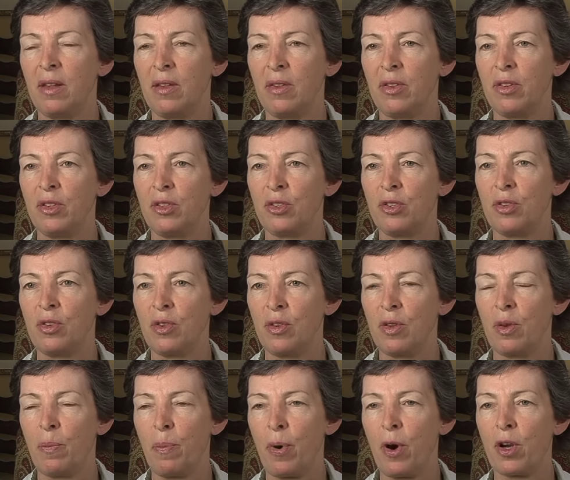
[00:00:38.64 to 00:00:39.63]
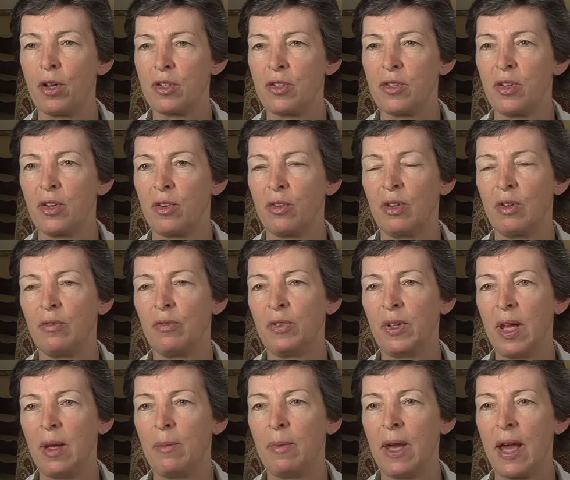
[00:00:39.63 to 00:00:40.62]
the, the parts that are
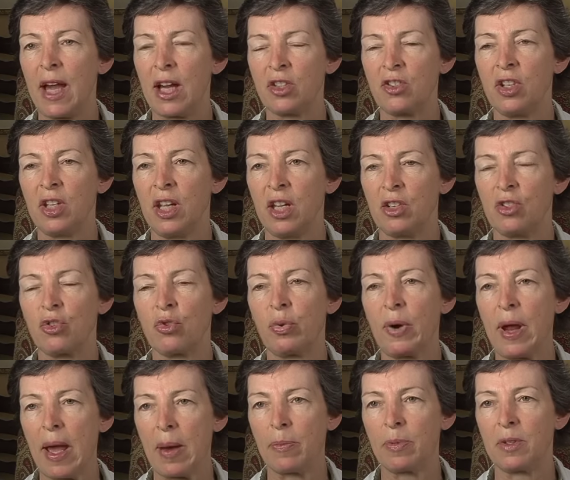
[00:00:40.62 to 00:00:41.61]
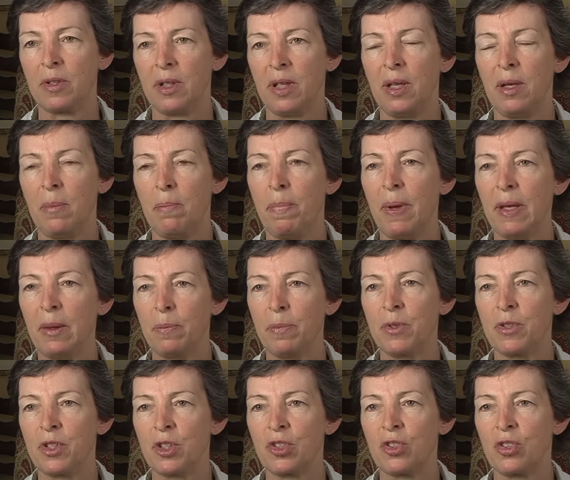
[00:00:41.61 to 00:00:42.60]
inflamed actually get trapped in a bent
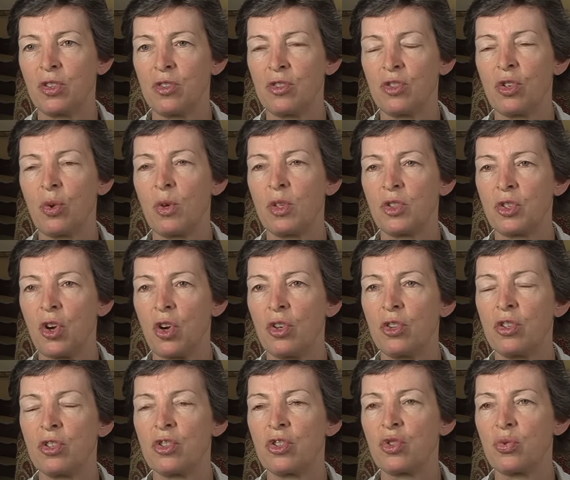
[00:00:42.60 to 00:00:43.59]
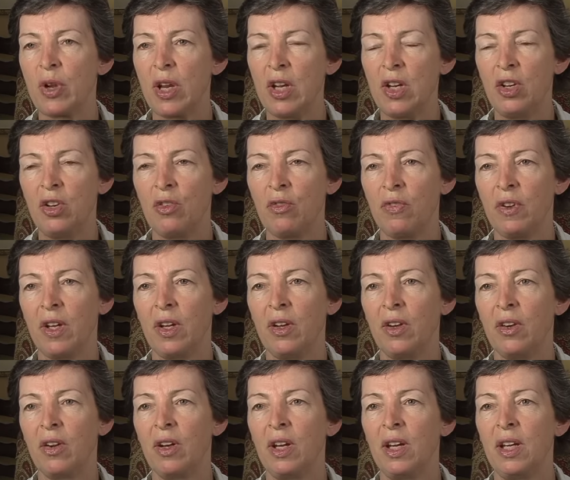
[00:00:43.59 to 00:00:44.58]
position, so it's hard to straighten your
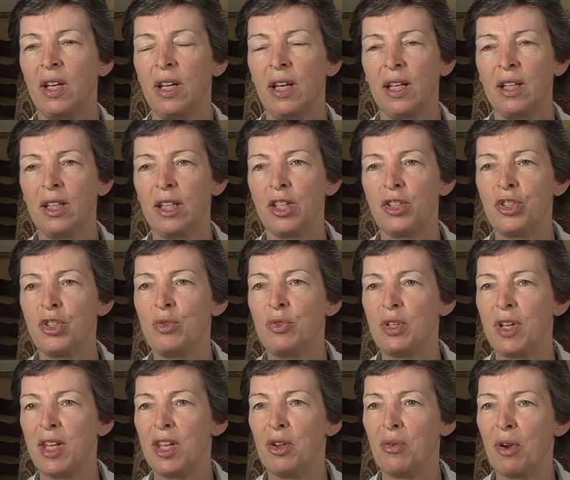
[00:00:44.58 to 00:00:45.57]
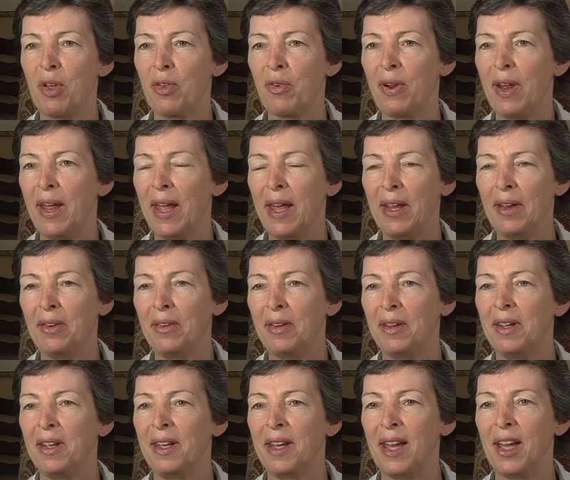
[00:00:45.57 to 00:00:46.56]
finger unless you take your other hand
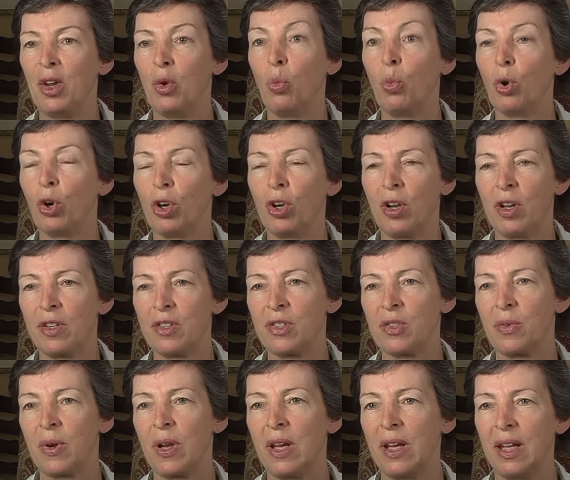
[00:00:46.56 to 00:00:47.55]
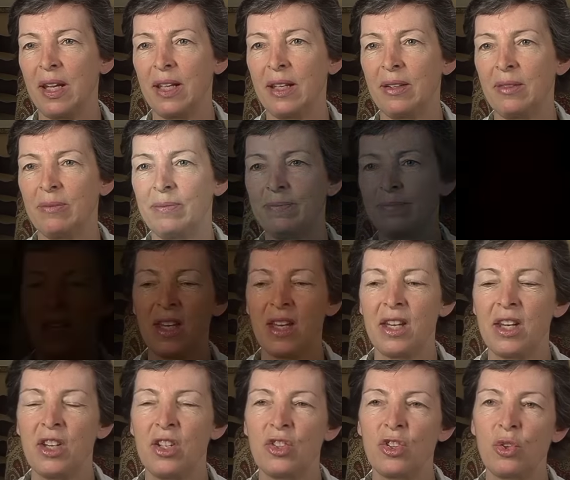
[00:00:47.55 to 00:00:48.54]
and work on straightening it.
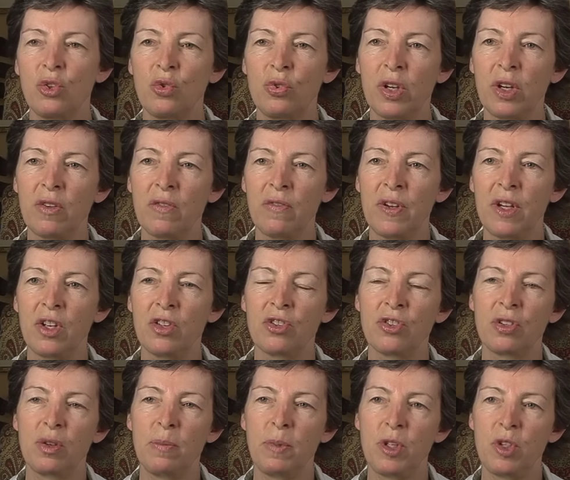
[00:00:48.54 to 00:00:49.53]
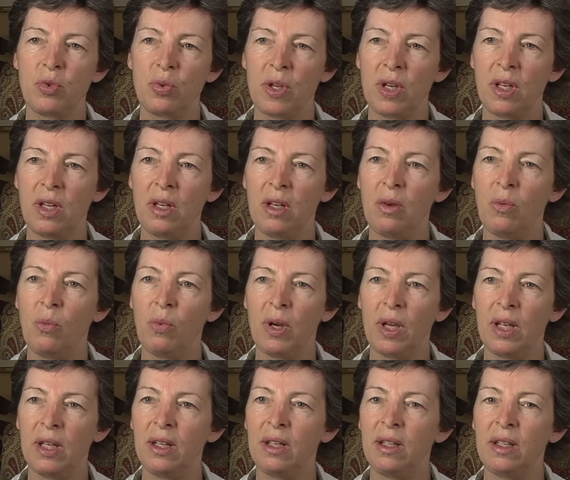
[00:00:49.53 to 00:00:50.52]
So trigger finger should be treated
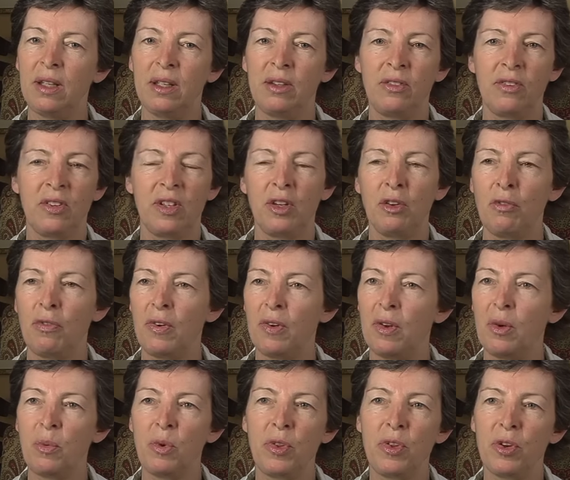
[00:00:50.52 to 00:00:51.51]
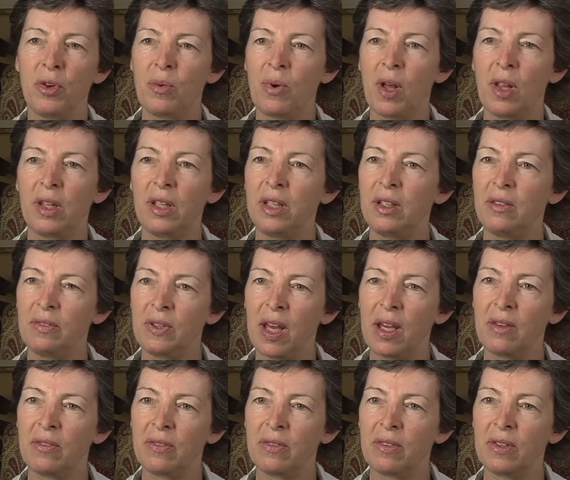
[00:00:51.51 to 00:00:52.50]
when it's interfering with your quality of
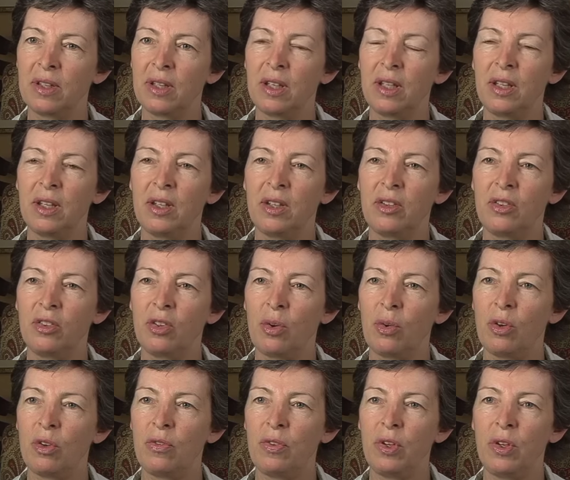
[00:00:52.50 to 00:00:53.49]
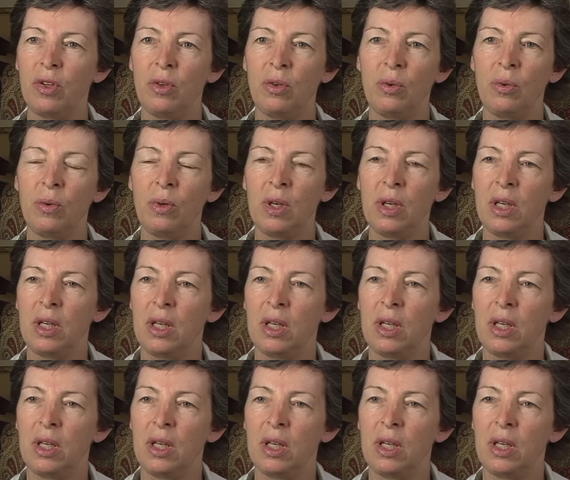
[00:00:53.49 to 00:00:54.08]
life. So if you